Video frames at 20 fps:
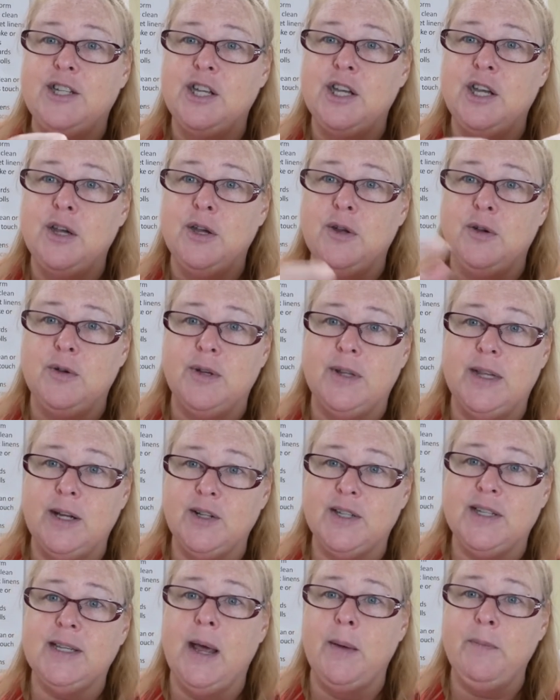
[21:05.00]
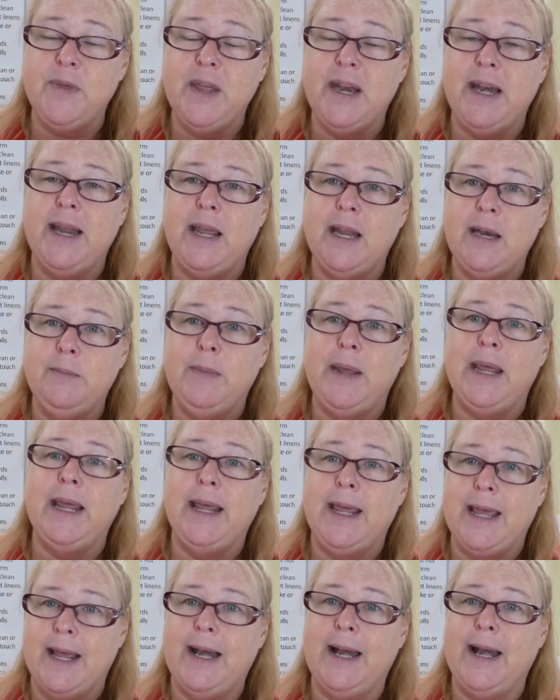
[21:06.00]
dude, there's something in
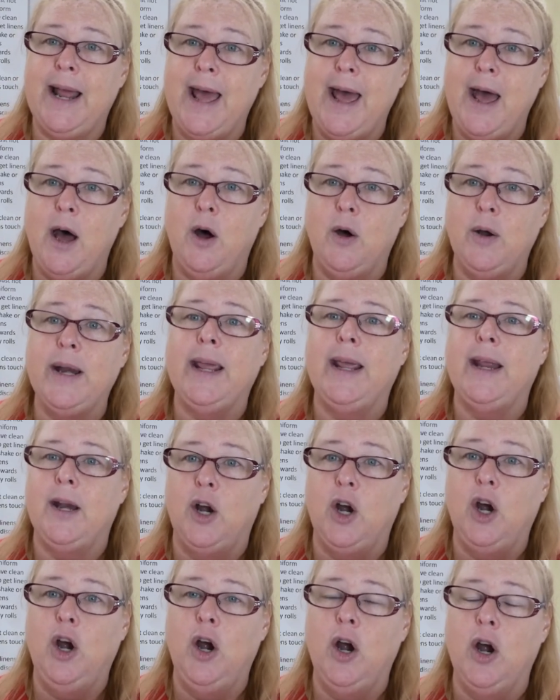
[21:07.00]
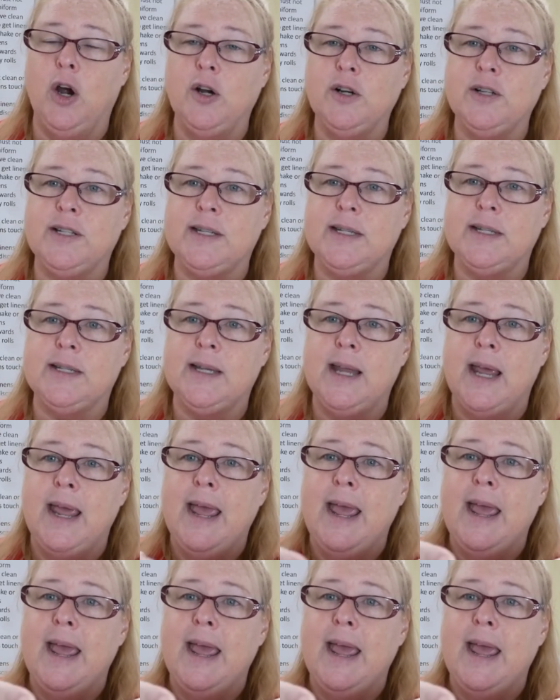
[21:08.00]
me, get it out, it hurts,